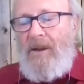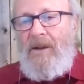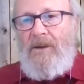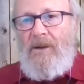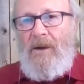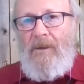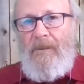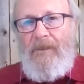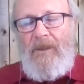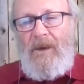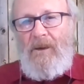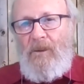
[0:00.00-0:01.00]
So
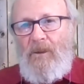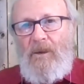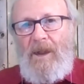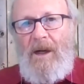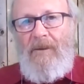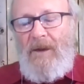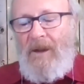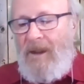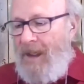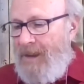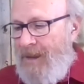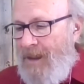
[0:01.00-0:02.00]
we covered a
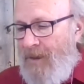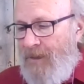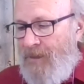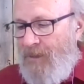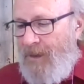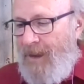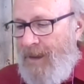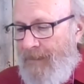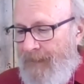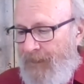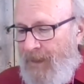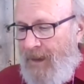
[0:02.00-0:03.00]
lot of territory,
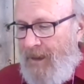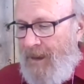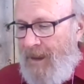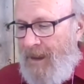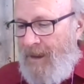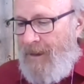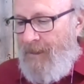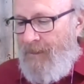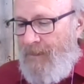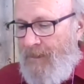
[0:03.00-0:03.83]
and